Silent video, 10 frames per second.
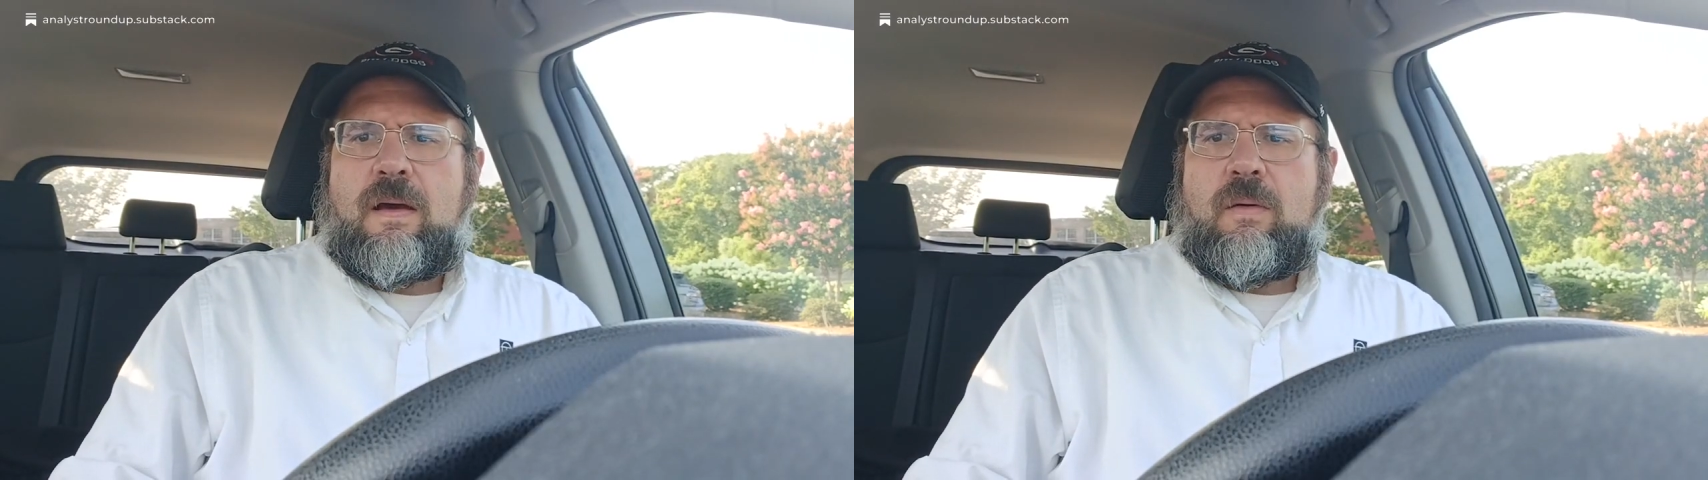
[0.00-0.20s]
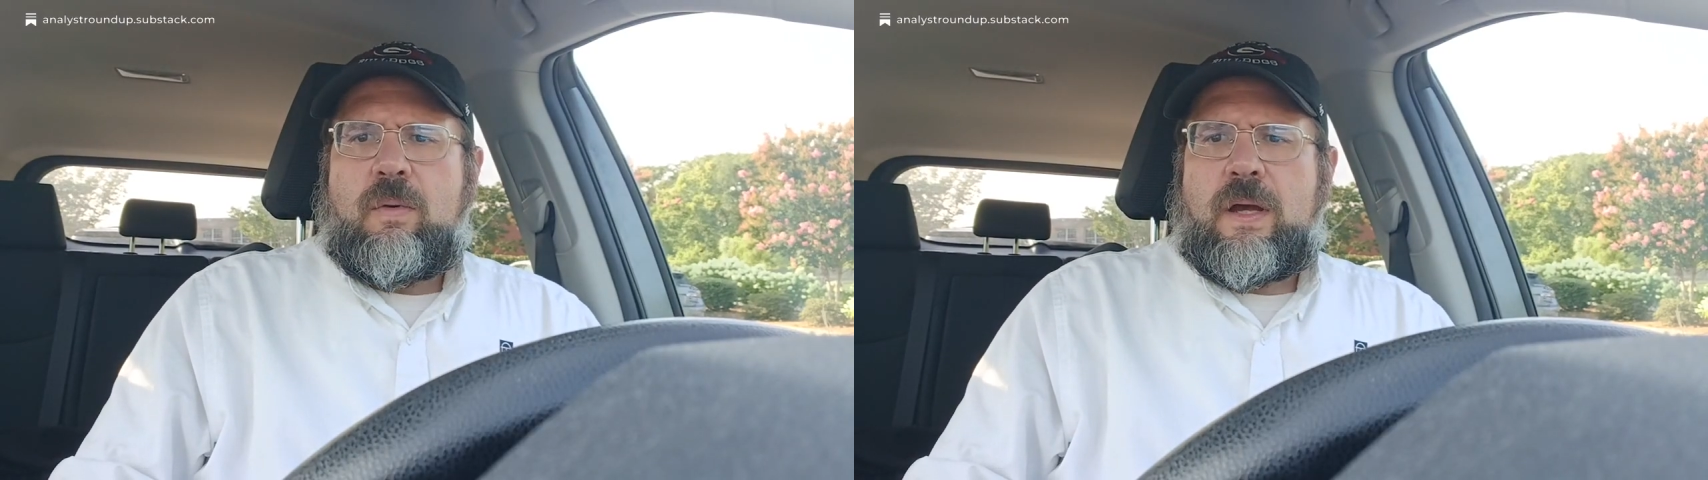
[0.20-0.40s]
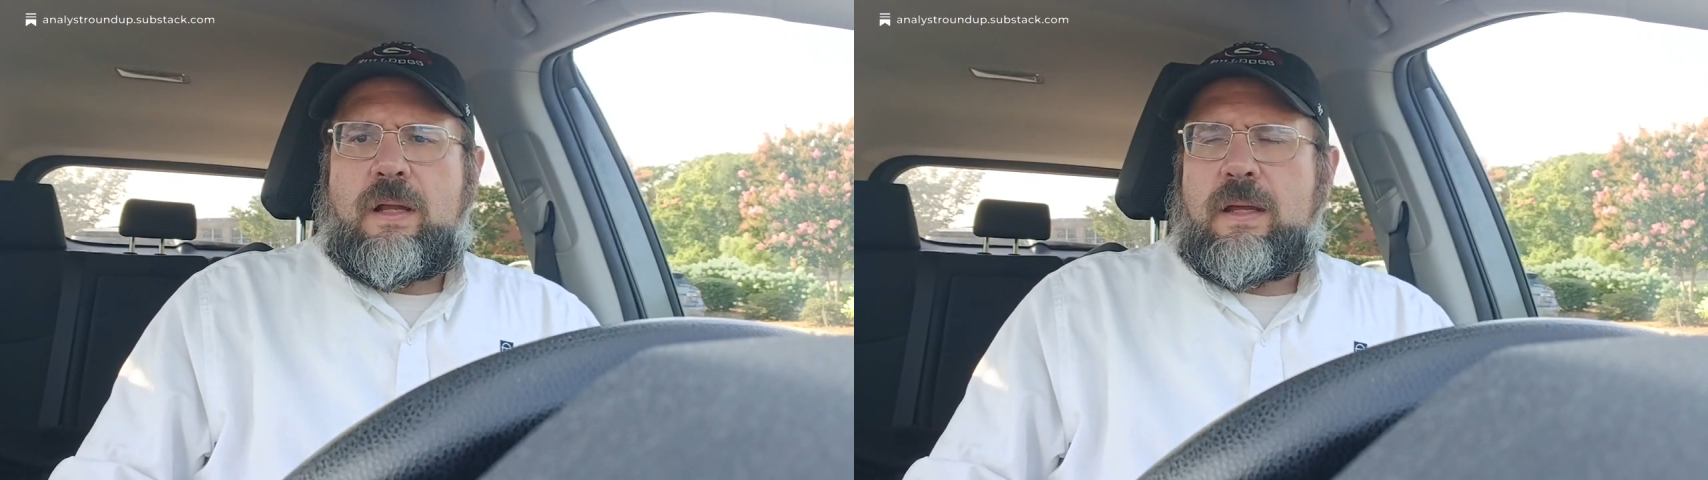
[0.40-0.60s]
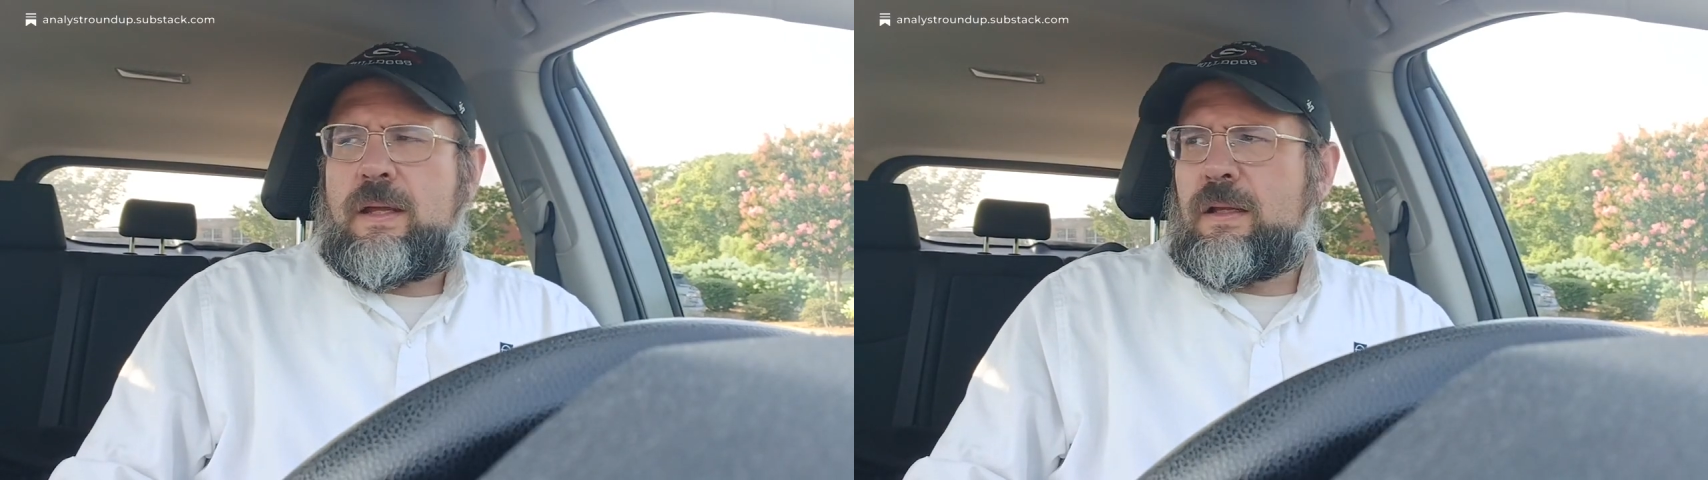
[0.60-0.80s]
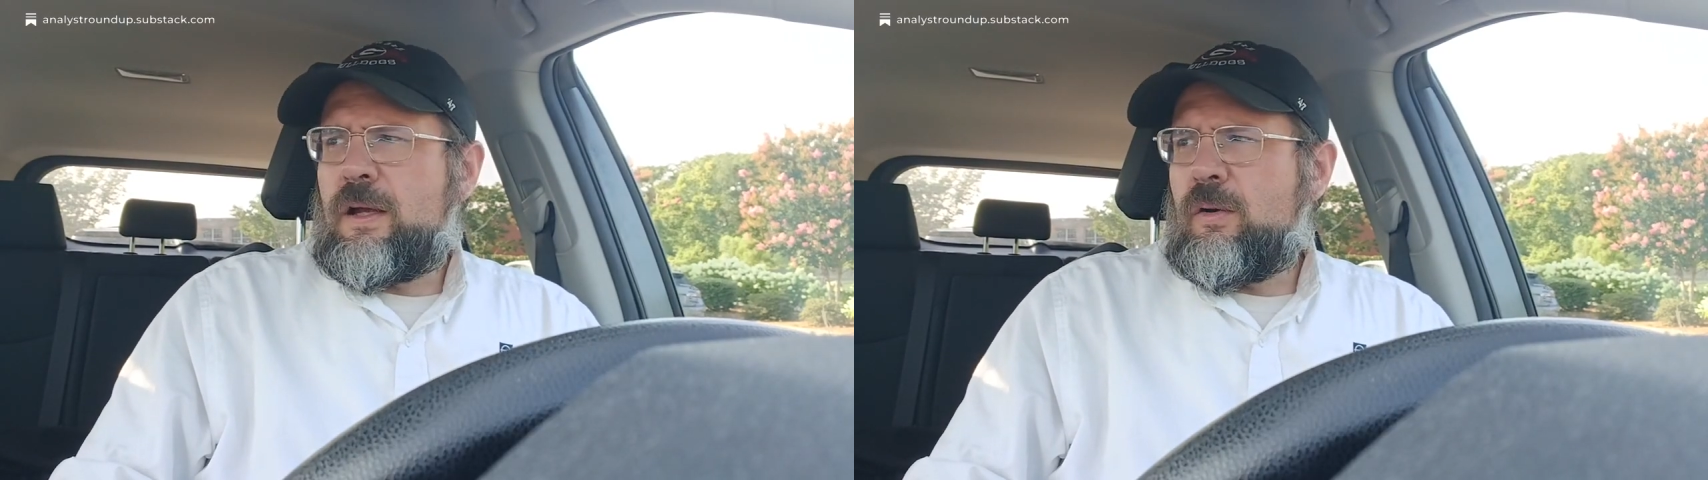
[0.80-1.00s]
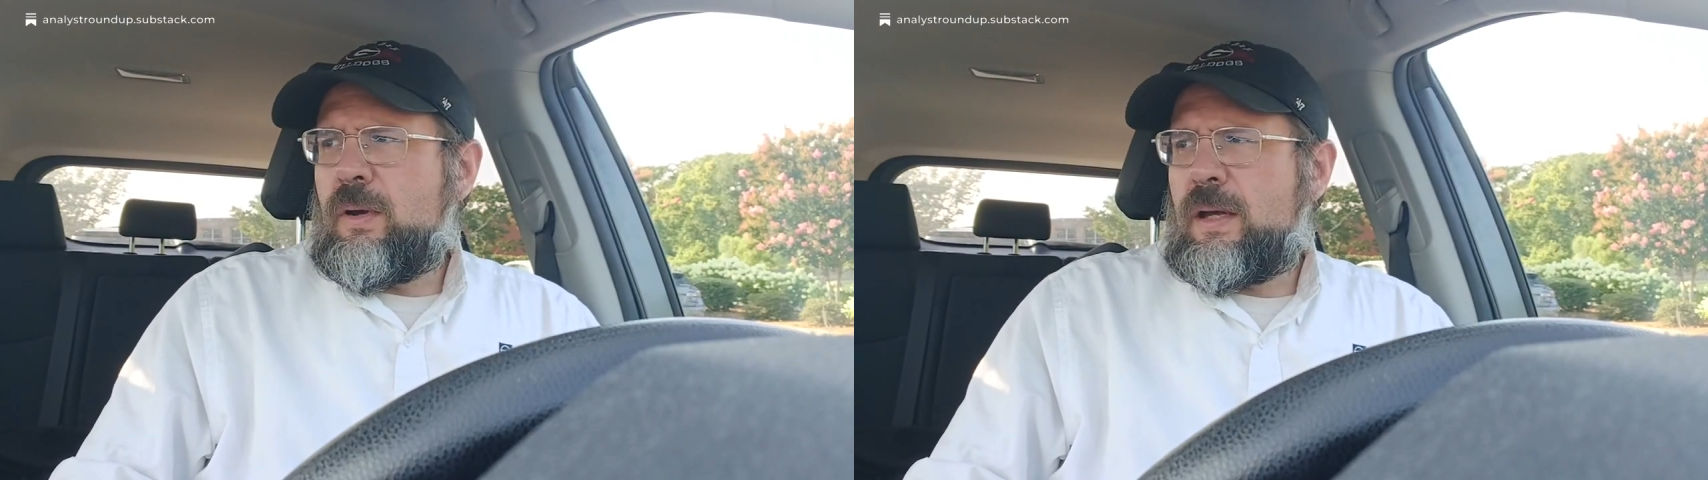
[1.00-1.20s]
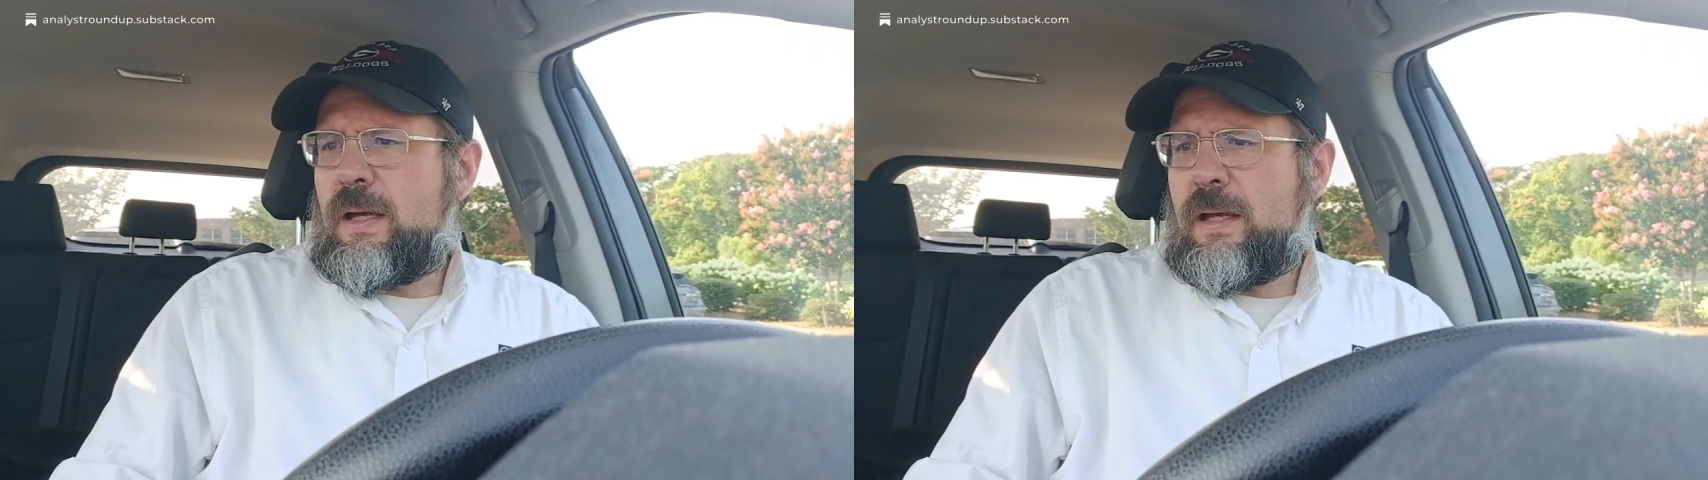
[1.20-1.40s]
Well, hello.